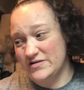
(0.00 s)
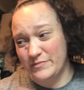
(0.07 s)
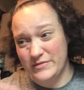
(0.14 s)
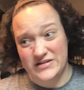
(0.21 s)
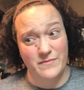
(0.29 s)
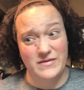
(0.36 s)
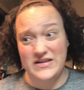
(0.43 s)
But
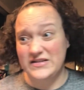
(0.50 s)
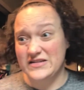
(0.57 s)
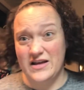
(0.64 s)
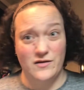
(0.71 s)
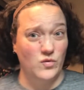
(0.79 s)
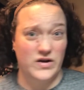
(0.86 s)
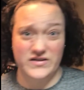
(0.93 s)
some of these other
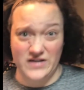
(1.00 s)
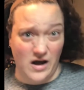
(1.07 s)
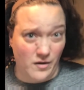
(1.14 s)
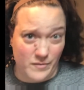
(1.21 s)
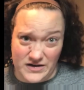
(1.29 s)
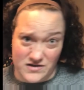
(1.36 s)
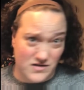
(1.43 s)
ones, I'll
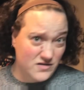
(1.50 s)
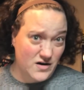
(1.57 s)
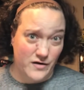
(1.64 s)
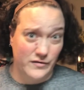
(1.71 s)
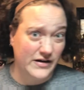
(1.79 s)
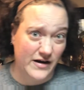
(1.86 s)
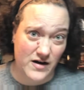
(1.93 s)
be
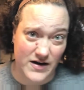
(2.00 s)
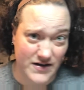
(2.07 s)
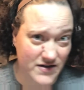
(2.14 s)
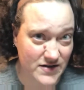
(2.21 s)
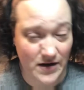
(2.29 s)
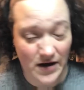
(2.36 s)
totally honest,